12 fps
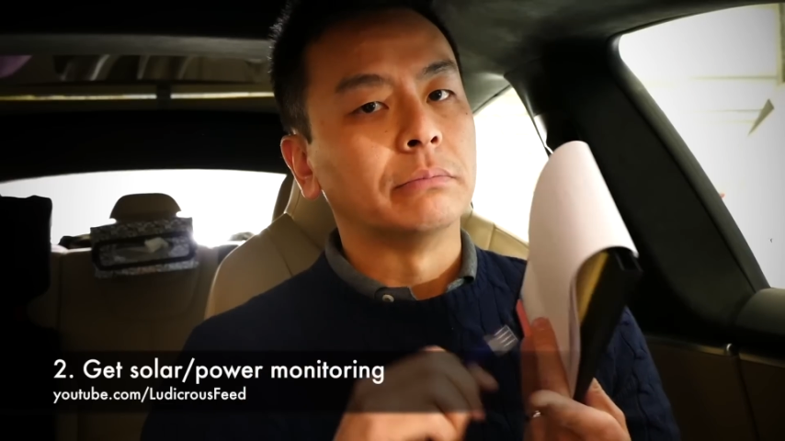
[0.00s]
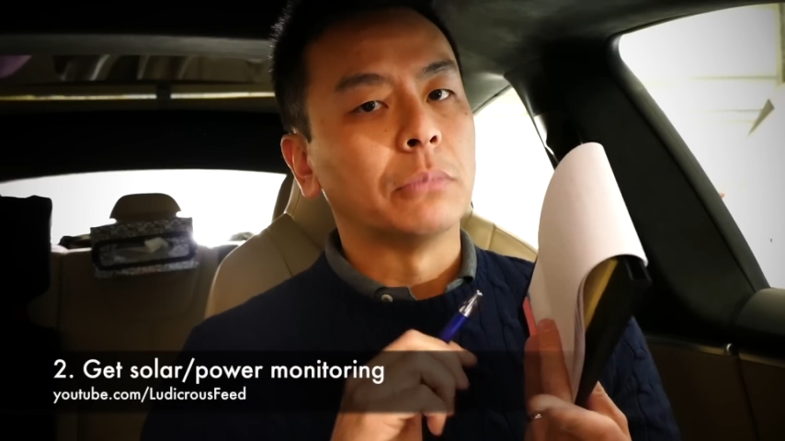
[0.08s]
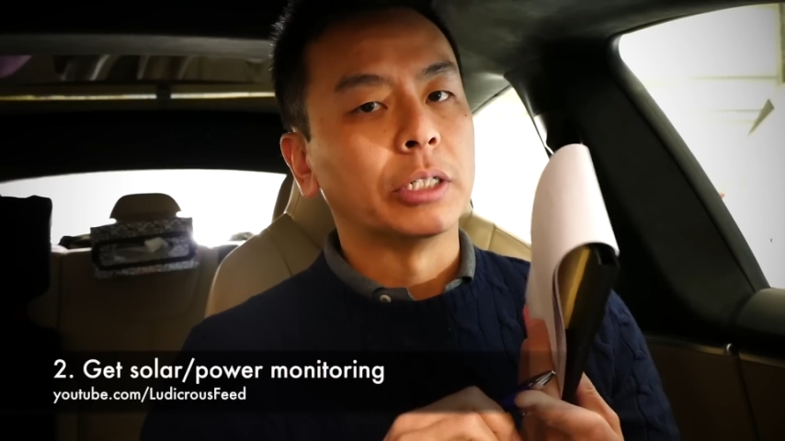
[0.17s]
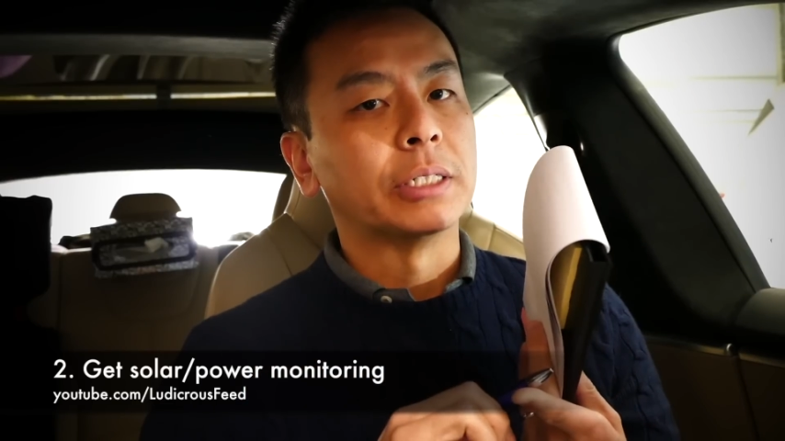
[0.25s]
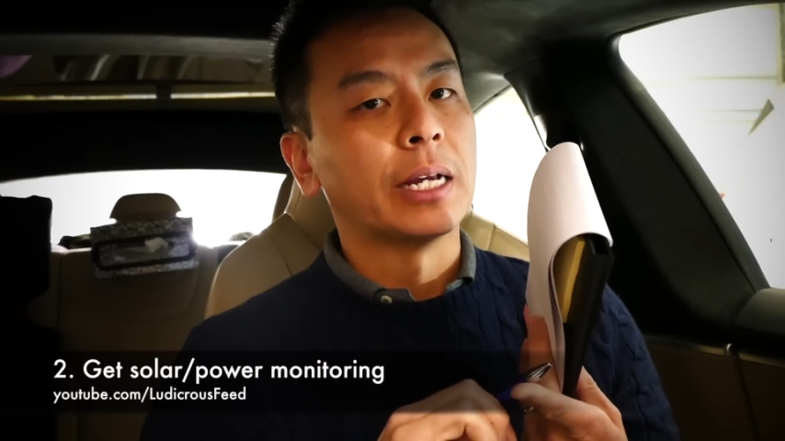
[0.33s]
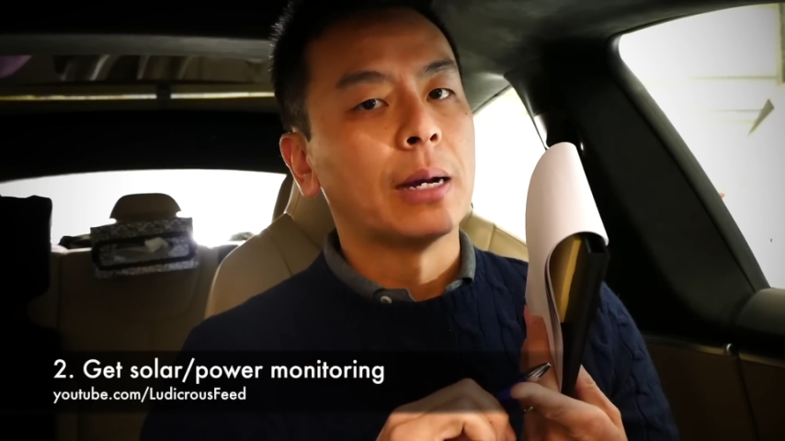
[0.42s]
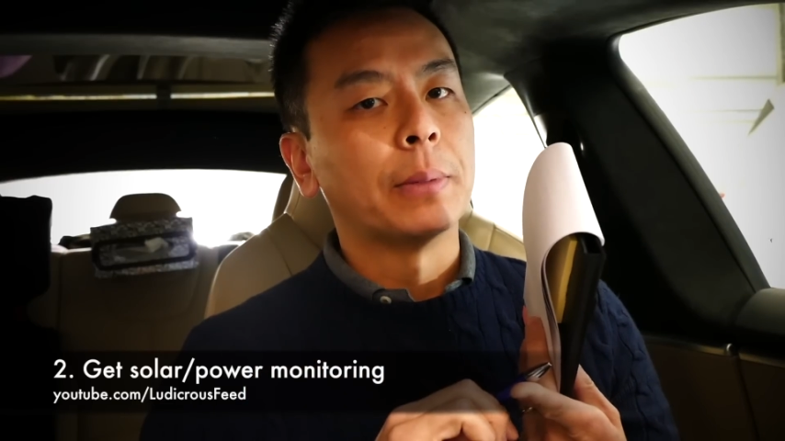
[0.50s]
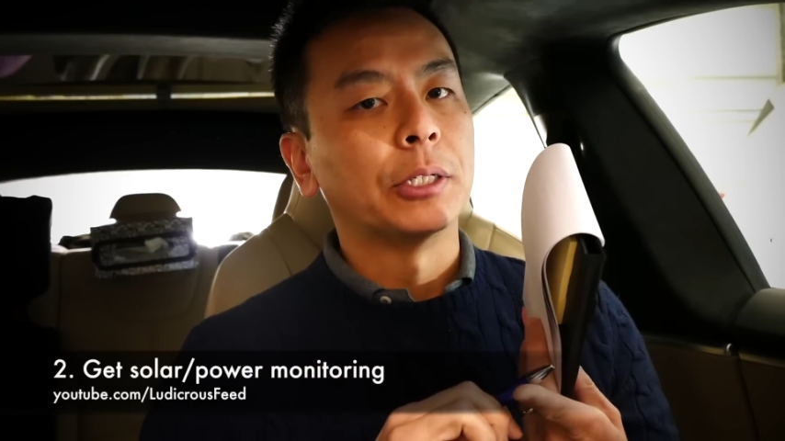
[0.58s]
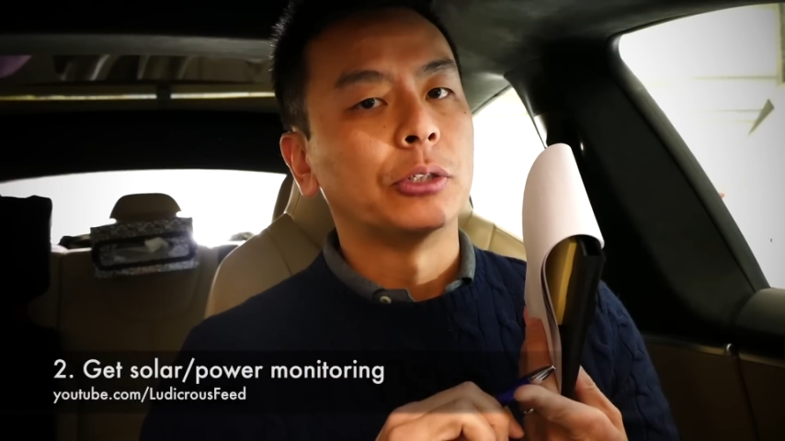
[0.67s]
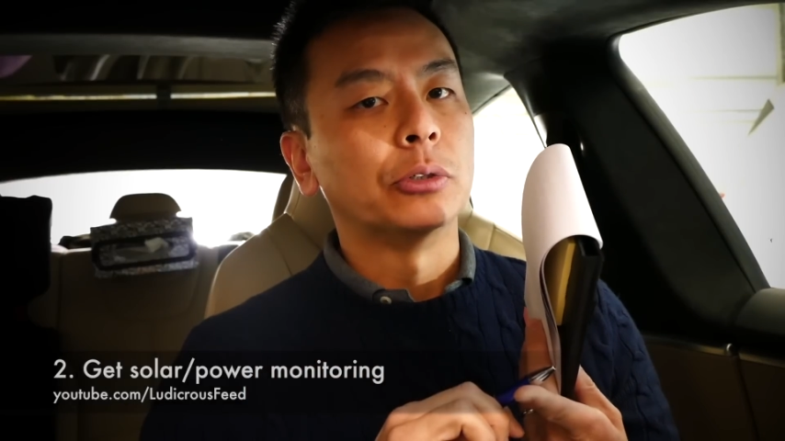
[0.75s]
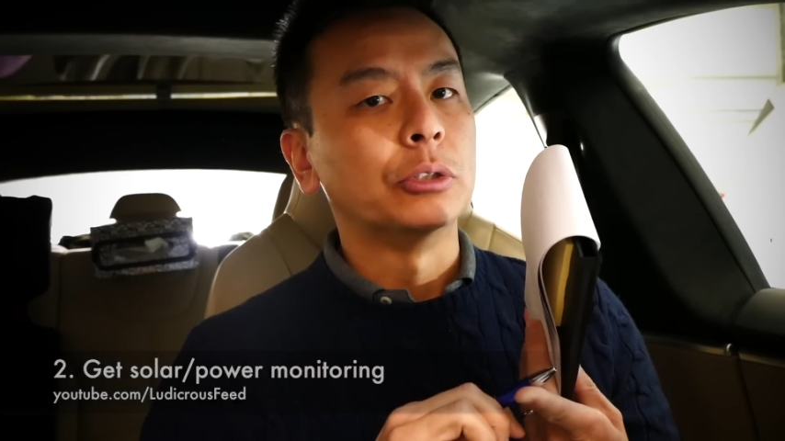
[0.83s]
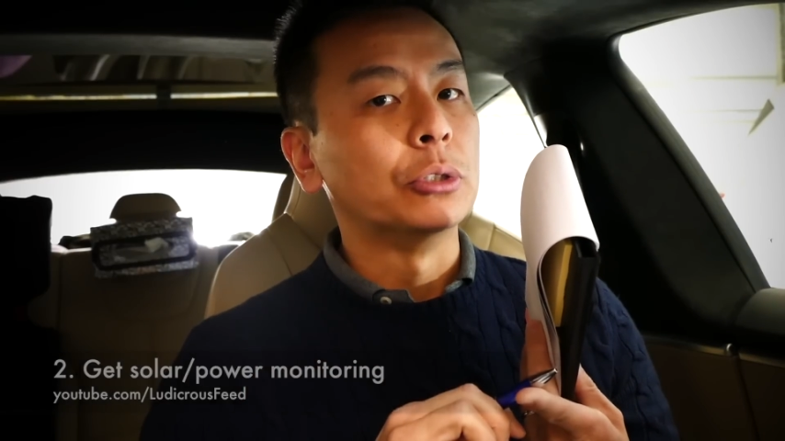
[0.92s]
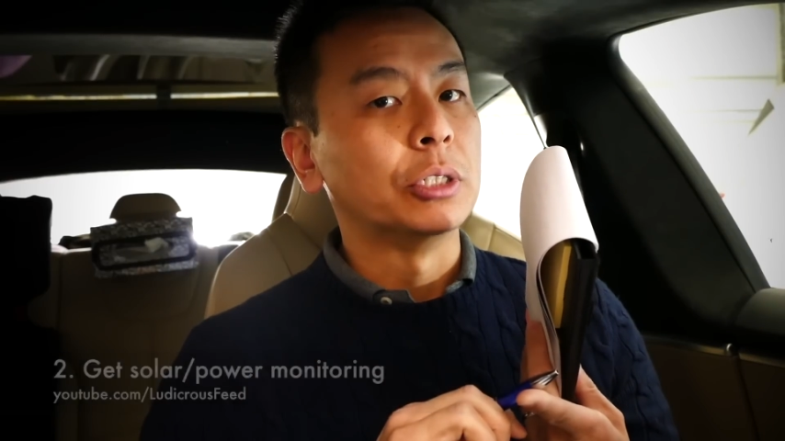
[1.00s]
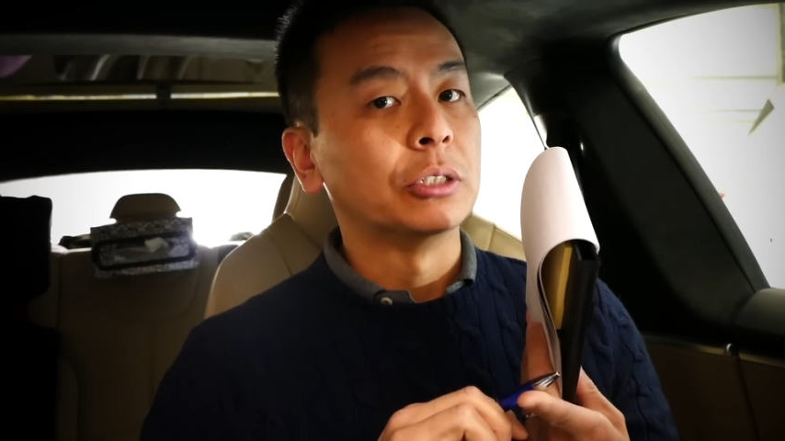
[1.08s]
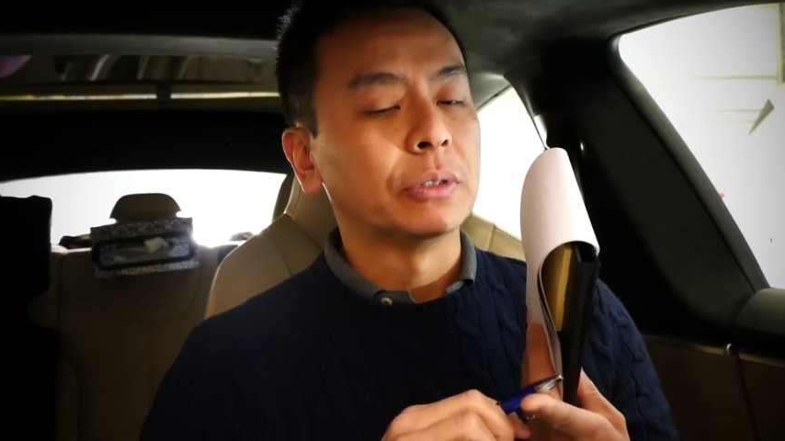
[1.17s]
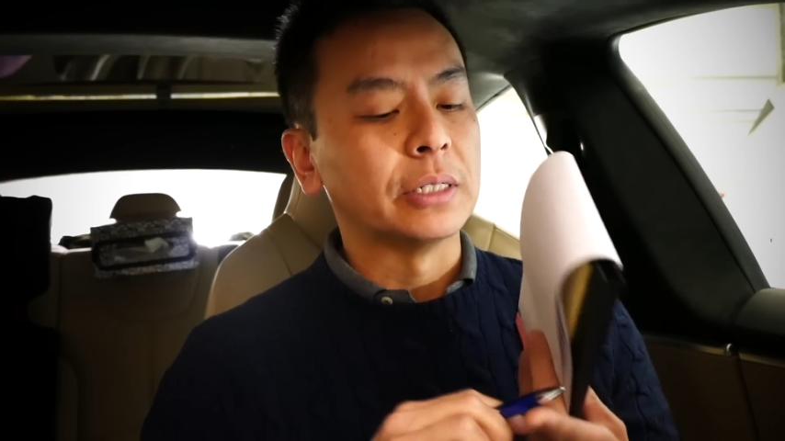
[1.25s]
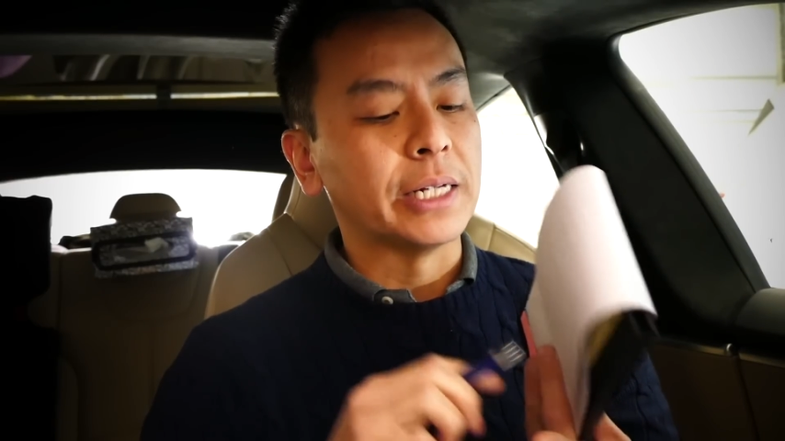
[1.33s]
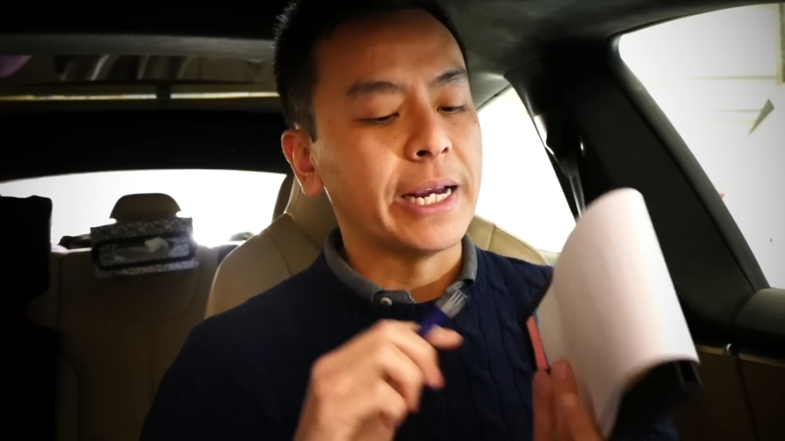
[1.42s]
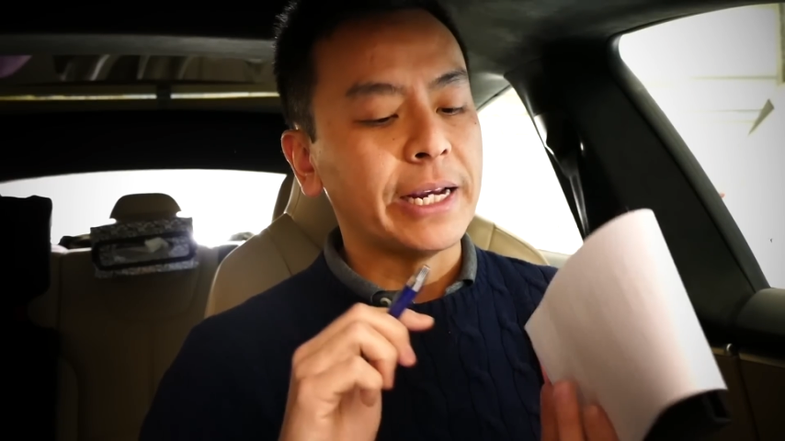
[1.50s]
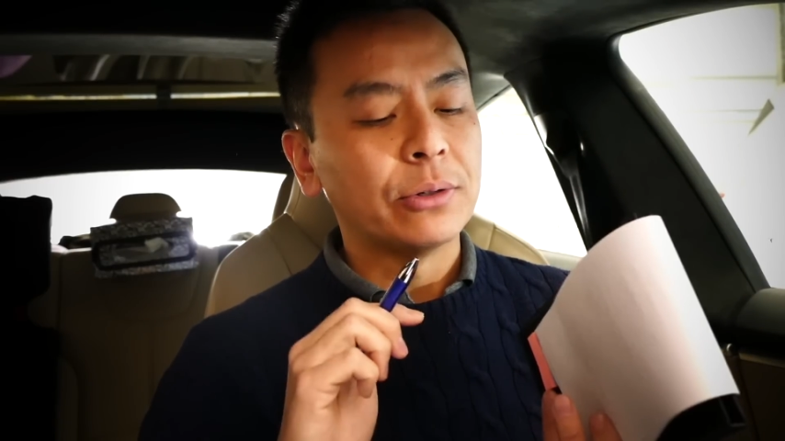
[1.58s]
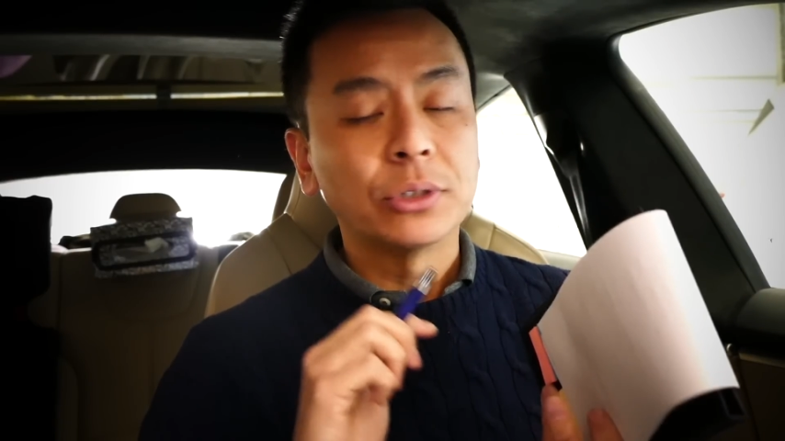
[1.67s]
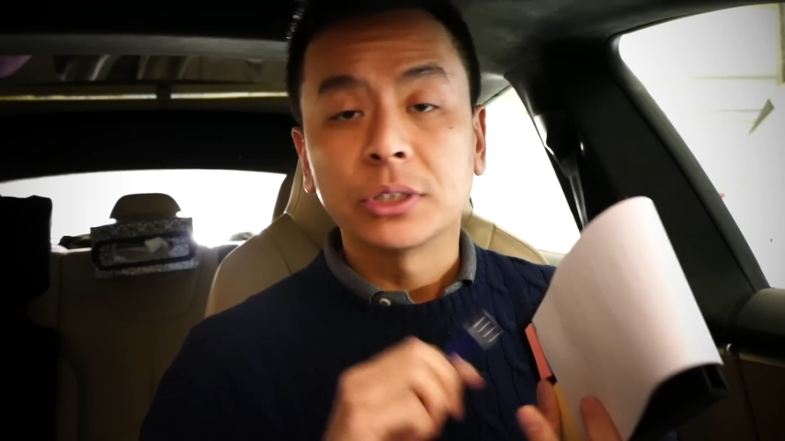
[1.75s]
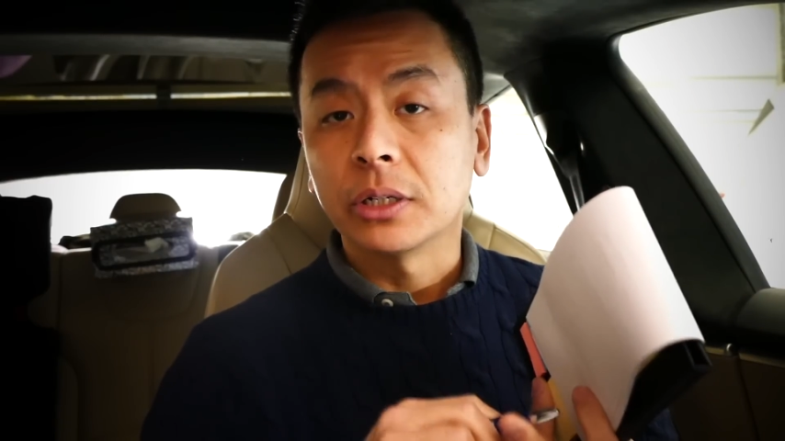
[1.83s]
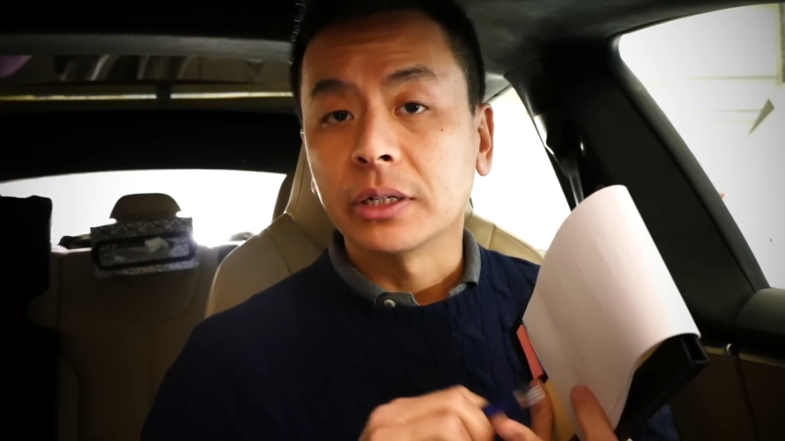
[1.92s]
monitor how much you're using during the day, and
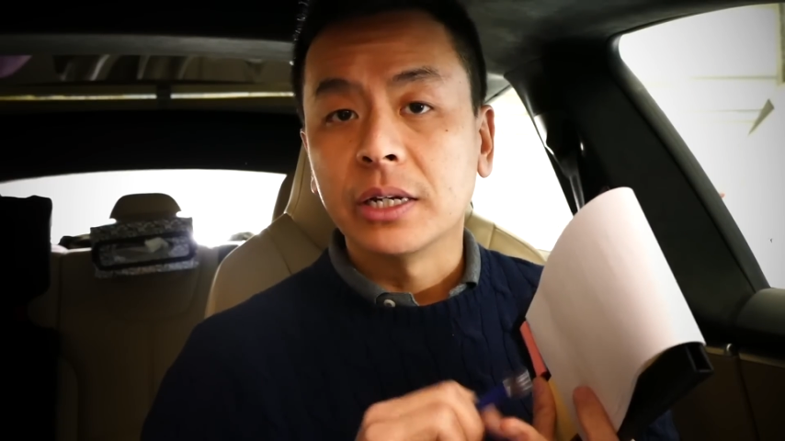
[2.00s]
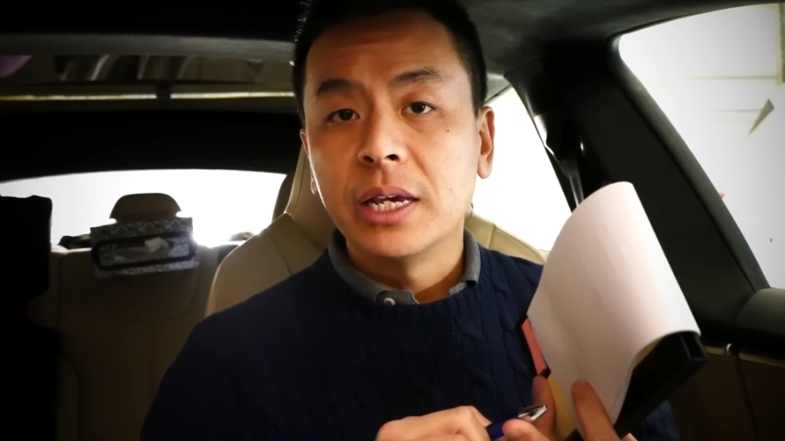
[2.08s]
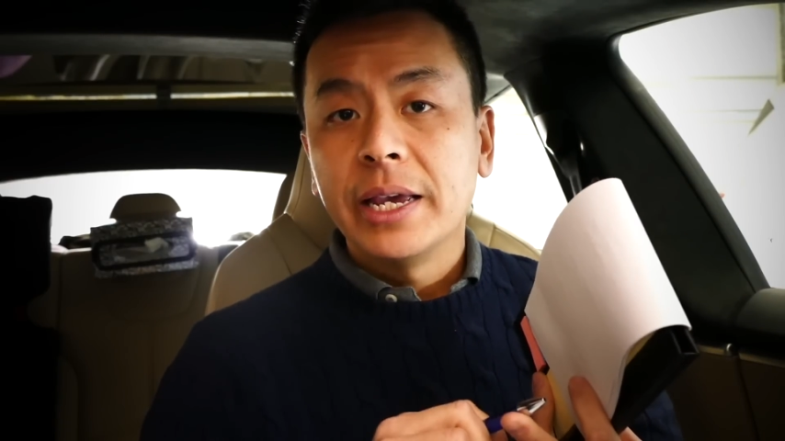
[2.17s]
also